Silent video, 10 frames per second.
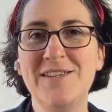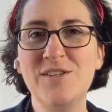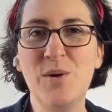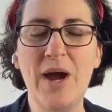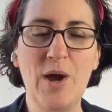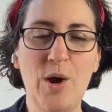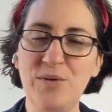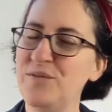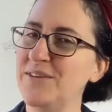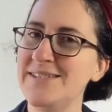So I hope
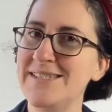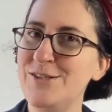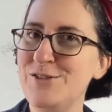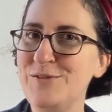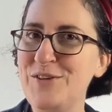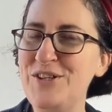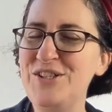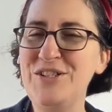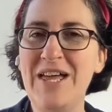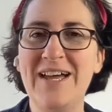you found this
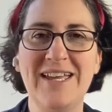useful.